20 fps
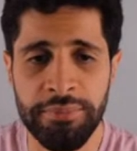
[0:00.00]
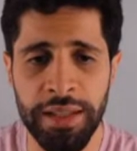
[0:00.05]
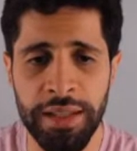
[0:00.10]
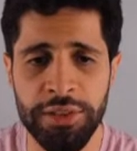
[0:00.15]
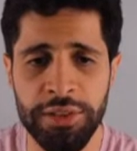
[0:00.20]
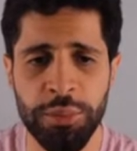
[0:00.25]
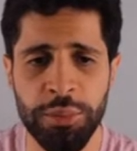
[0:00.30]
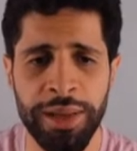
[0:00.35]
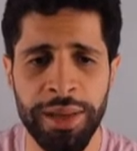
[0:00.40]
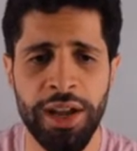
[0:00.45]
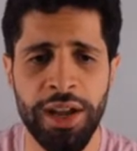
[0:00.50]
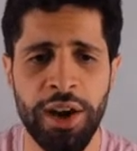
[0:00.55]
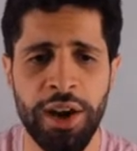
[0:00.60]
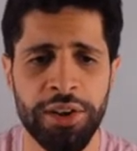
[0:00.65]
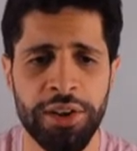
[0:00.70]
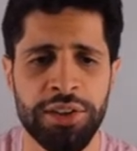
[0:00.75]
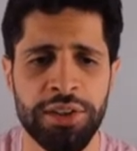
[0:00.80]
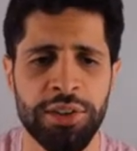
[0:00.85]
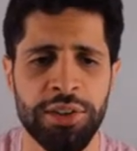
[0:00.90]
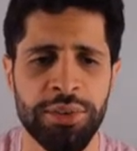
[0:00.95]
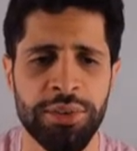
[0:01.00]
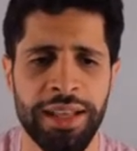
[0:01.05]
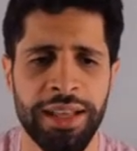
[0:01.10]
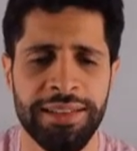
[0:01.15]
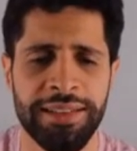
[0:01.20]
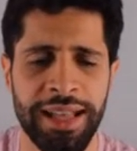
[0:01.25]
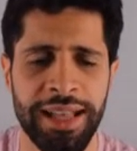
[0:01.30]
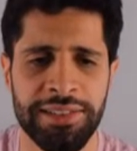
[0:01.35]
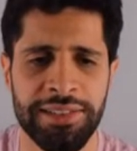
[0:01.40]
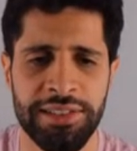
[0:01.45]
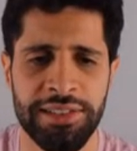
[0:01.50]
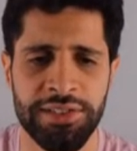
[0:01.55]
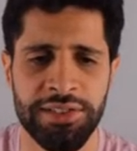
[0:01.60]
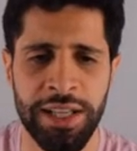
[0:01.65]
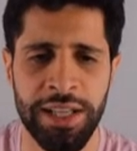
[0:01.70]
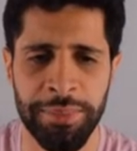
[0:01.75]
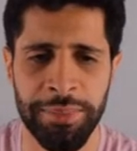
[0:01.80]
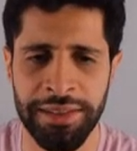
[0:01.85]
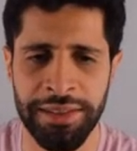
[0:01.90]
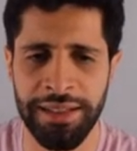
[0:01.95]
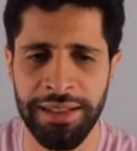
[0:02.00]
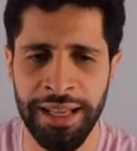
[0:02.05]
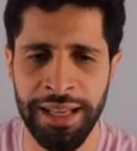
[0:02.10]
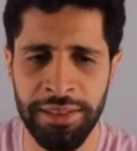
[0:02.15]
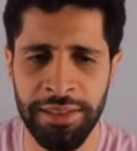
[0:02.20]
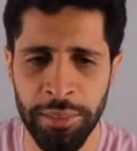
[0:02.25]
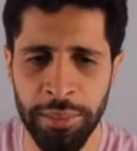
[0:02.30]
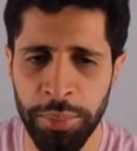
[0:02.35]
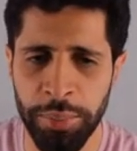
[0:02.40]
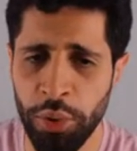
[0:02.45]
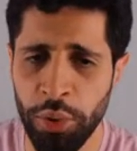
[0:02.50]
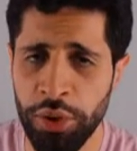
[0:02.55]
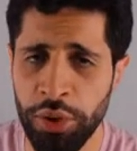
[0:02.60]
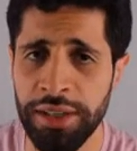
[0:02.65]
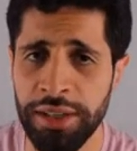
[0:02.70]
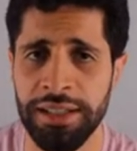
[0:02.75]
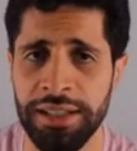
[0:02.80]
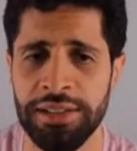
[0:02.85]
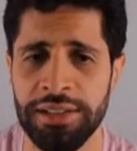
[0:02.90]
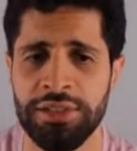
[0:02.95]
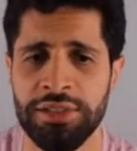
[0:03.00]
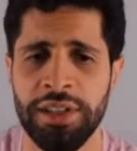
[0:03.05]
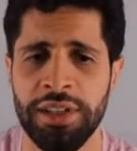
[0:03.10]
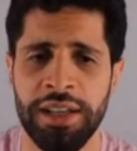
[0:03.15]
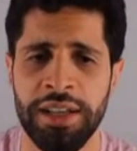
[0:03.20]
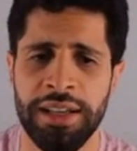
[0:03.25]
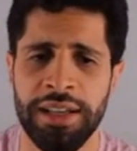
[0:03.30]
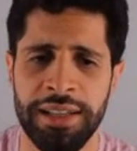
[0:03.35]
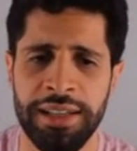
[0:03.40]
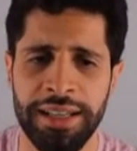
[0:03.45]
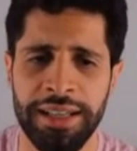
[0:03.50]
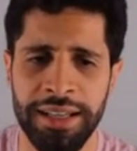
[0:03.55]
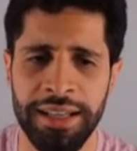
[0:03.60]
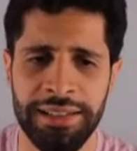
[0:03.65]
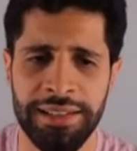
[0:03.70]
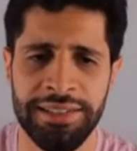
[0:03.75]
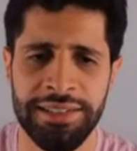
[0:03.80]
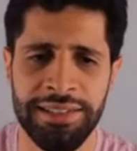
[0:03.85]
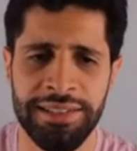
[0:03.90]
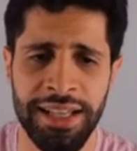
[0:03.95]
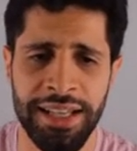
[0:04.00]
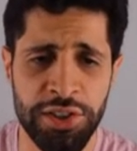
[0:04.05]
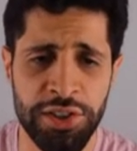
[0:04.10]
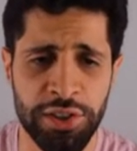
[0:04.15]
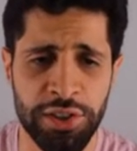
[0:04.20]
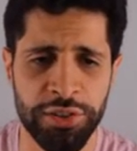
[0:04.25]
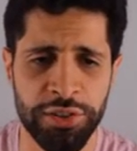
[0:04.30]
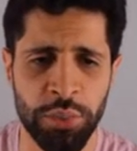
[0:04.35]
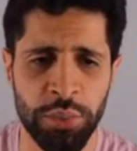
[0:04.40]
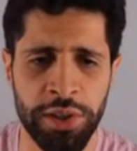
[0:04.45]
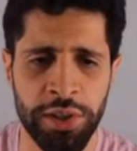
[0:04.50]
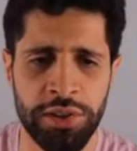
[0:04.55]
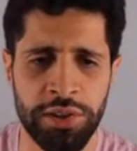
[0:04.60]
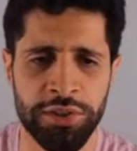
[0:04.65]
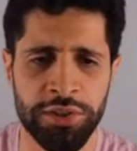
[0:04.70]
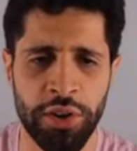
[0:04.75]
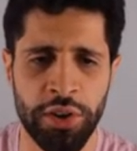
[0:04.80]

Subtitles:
you may argue that that's the same. And the point is, central squares